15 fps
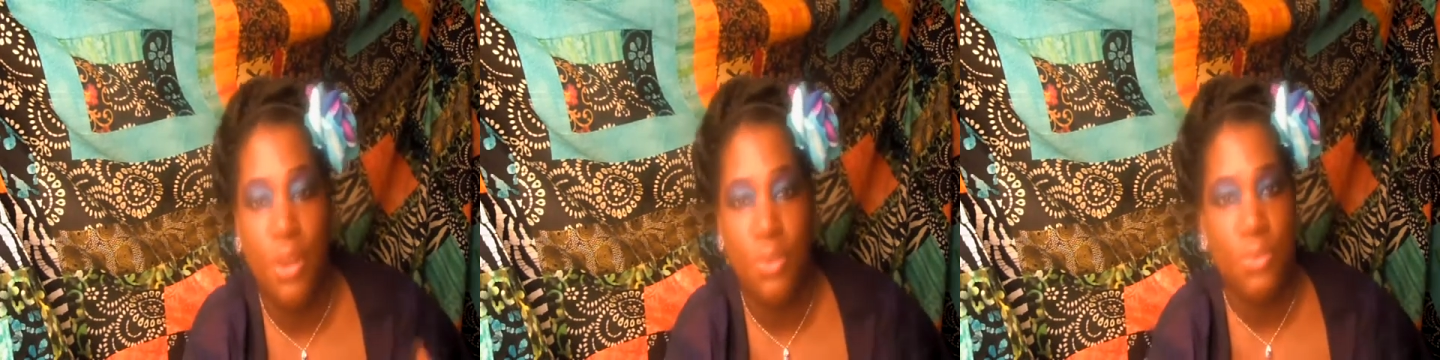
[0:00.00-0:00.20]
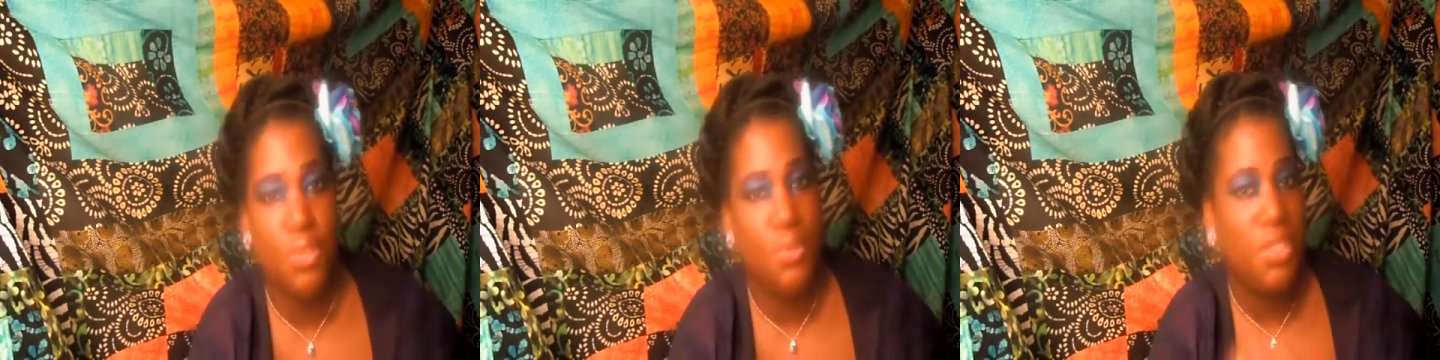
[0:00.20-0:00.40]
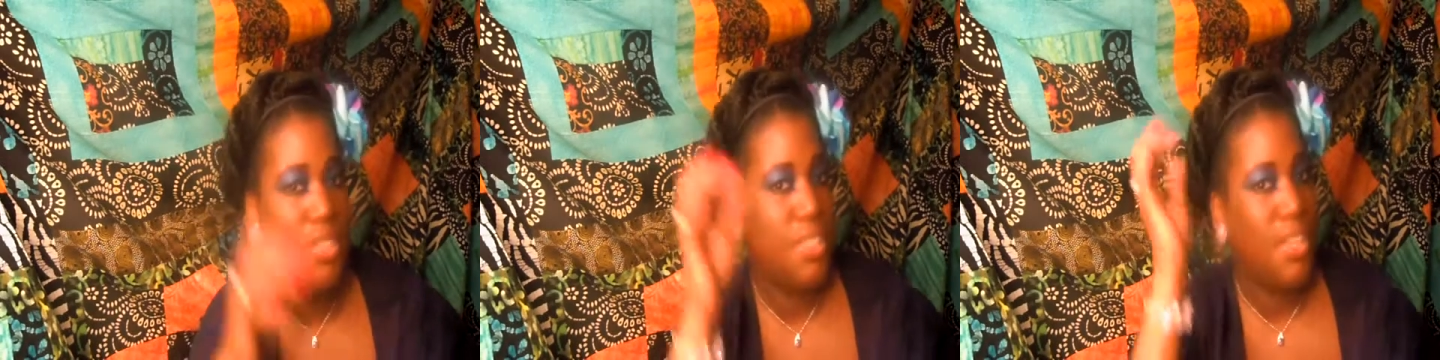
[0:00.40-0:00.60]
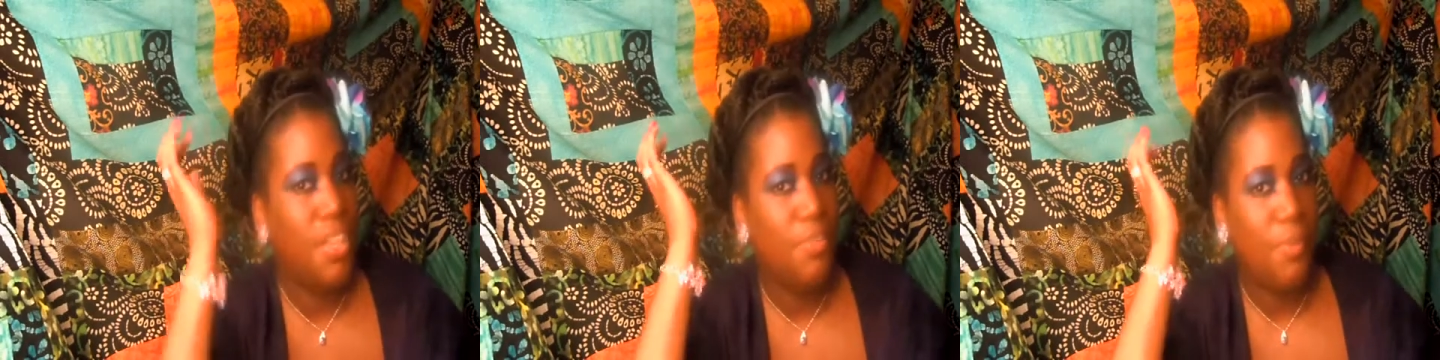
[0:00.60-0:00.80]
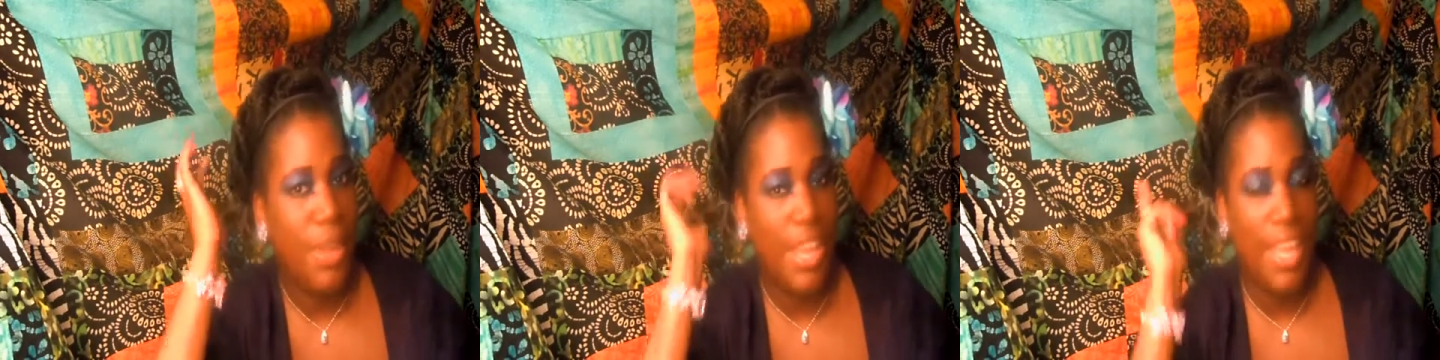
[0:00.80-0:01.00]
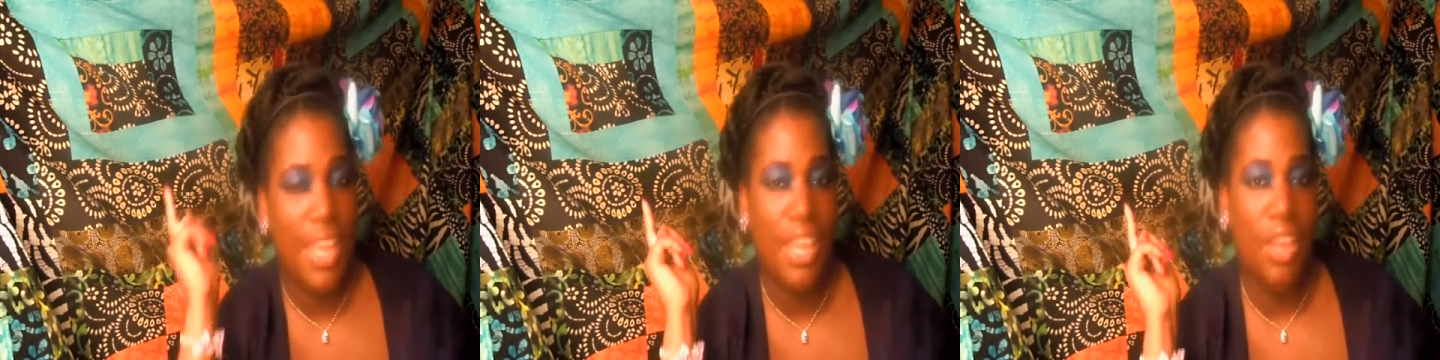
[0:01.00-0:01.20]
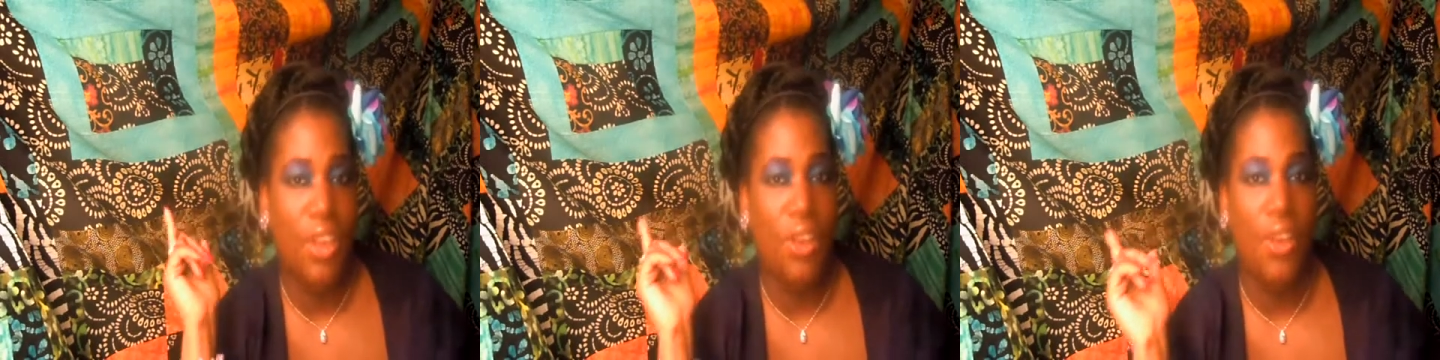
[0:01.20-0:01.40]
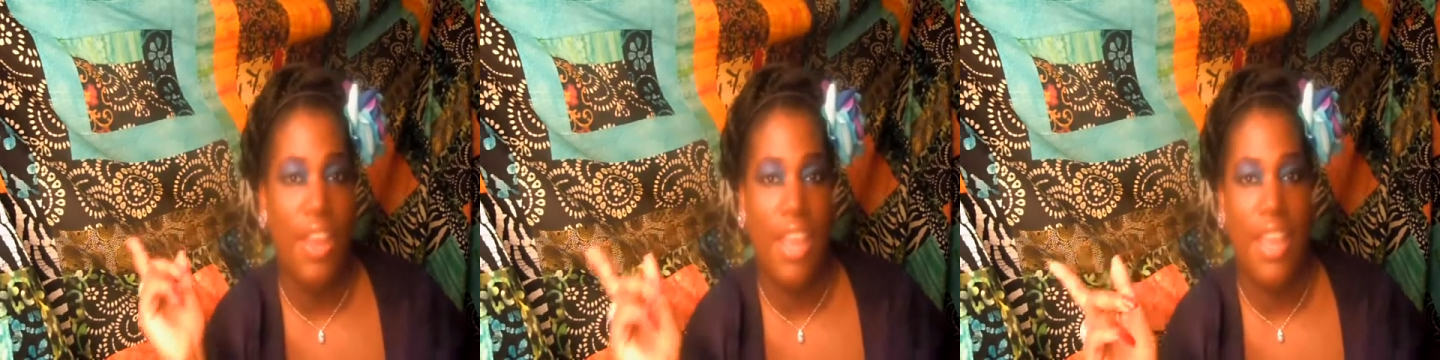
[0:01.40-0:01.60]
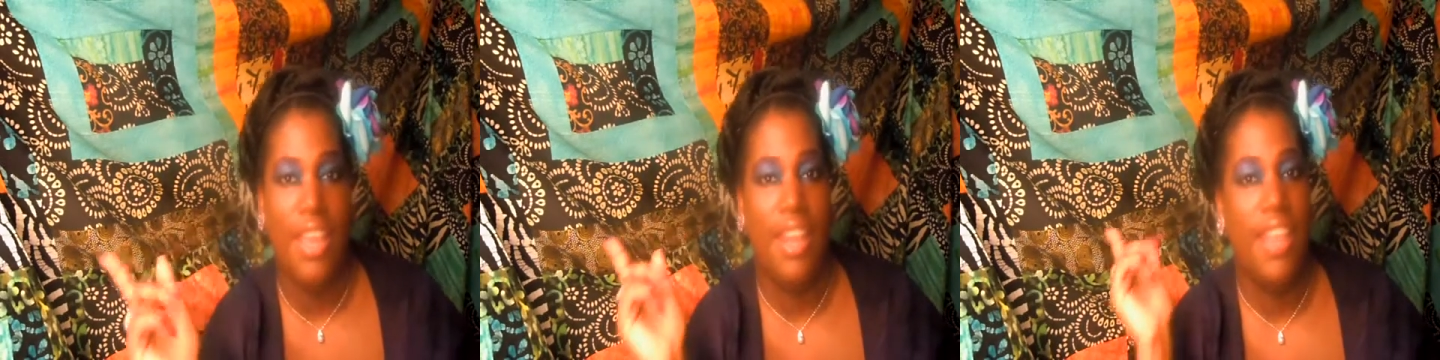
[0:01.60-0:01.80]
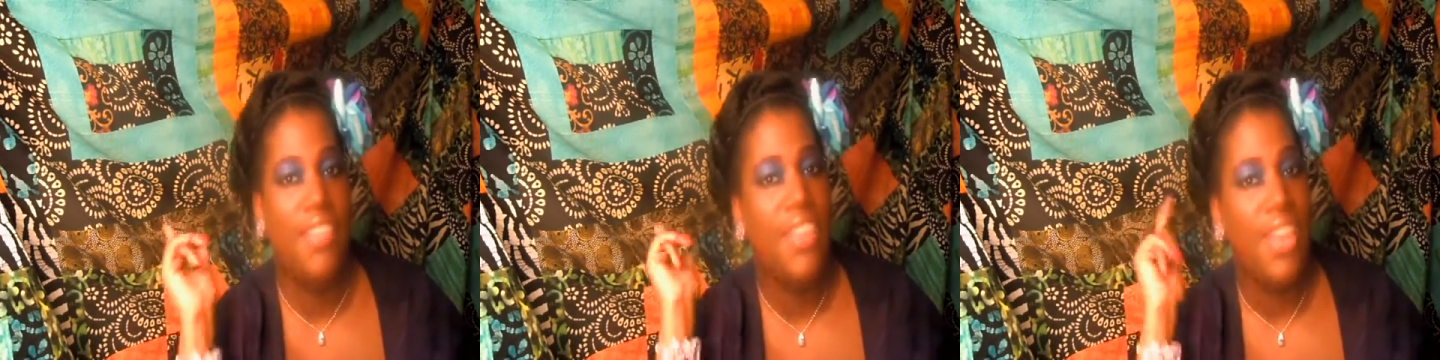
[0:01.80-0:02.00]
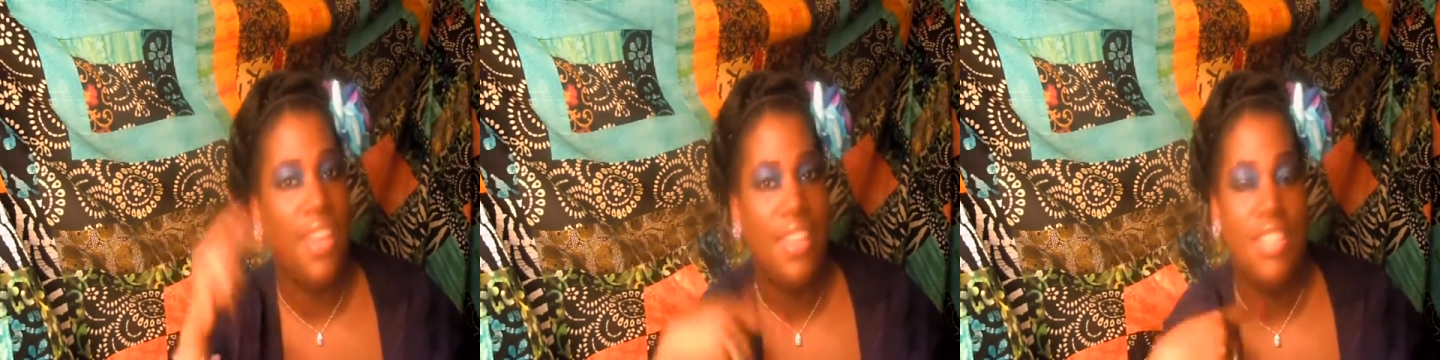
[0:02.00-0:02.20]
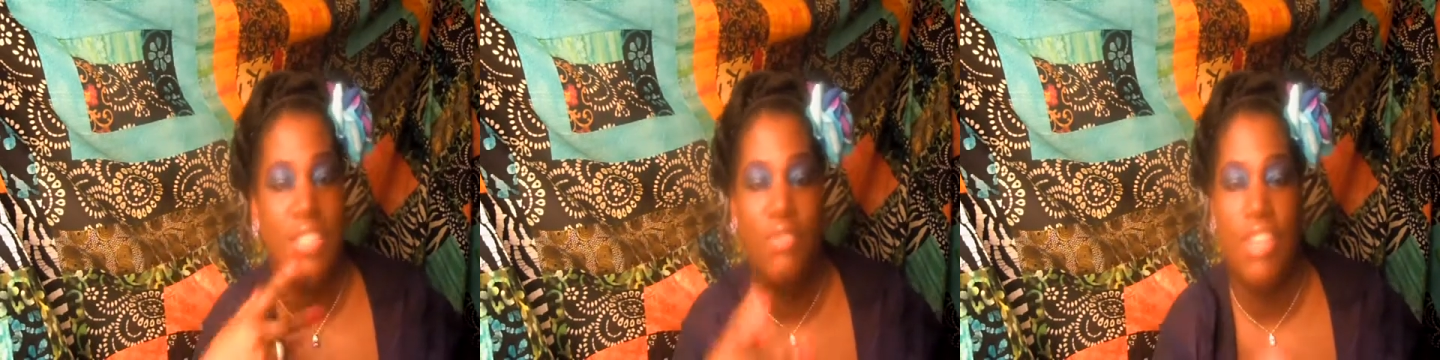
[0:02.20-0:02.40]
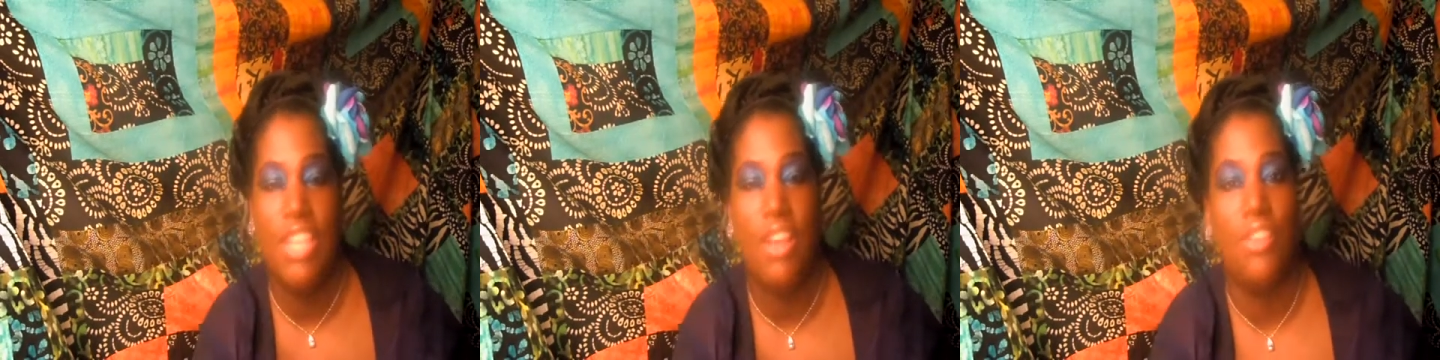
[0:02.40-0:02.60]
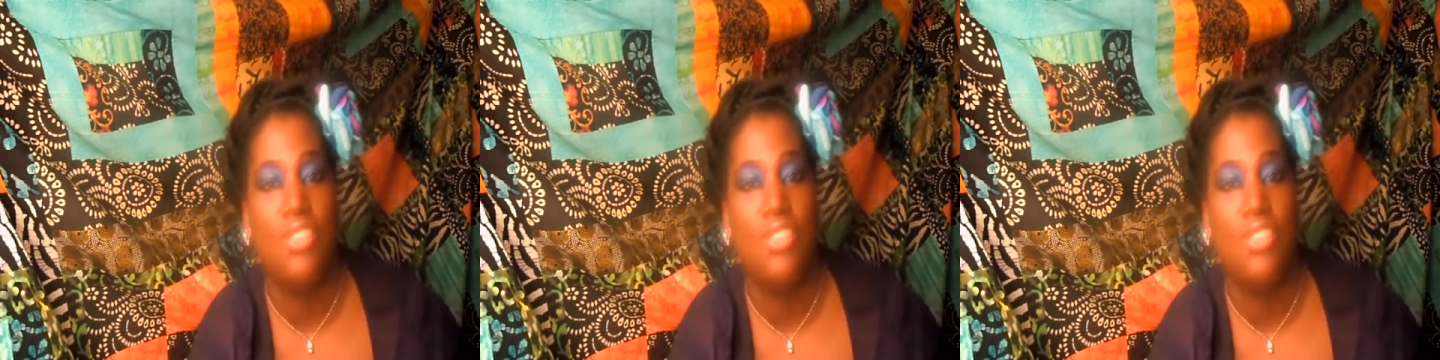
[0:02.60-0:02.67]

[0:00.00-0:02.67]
own twisting of my hair and at the end of this video